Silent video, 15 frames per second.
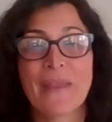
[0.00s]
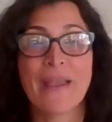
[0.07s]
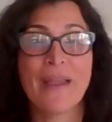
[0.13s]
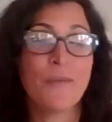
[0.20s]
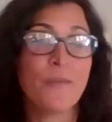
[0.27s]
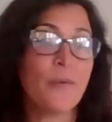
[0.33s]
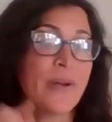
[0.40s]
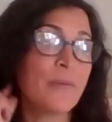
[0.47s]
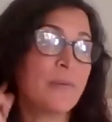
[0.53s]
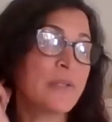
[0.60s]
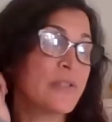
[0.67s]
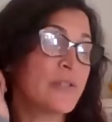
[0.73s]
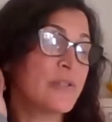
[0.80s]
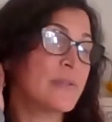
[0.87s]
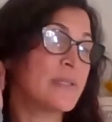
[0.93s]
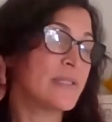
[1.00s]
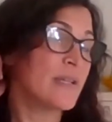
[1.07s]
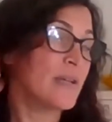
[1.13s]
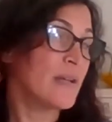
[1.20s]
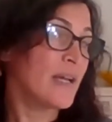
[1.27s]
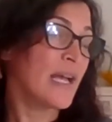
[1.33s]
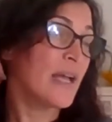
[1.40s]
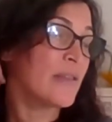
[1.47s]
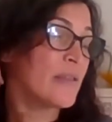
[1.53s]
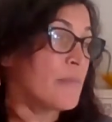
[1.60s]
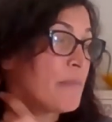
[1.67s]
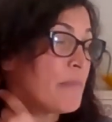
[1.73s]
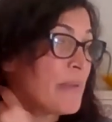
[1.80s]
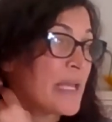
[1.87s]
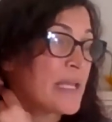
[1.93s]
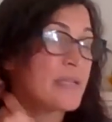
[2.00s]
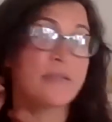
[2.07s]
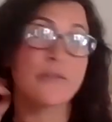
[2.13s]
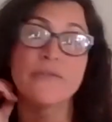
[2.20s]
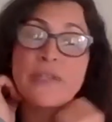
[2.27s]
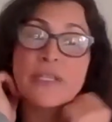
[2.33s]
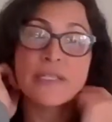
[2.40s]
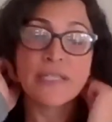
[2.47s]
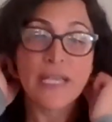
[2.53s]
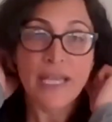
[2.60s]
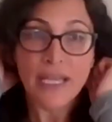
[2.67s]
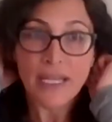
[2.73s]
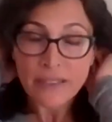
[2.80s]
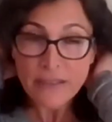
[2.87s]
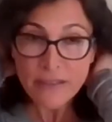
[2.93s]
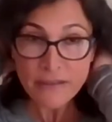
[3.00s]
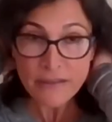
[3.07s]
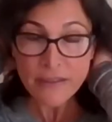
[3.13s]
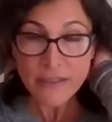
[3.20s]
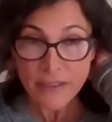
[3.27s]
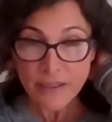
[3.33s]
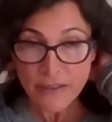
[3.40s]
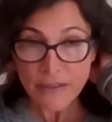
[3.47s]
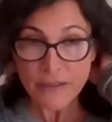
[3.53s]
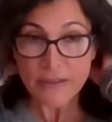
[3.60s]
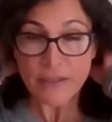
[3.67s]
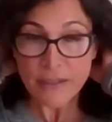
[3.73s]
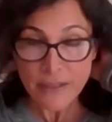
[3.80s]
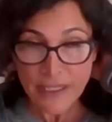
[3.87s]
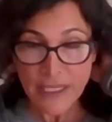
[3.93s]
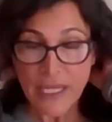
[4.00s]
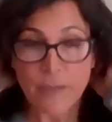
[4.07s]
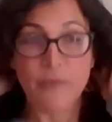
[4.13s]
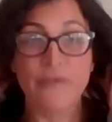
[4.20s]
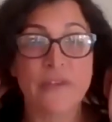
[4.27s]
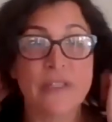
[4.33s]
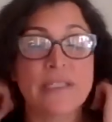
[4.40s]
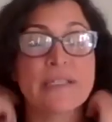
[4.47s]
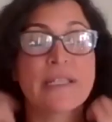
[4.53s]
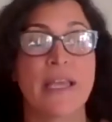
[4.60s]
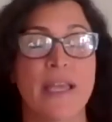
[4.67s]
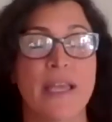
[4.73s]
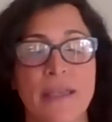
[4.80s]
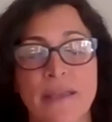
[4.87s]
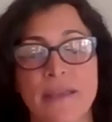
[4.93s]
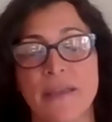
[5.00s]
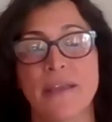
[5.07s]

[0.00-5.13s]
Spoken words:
And what I would do is at the base of his head, the nape of his neck,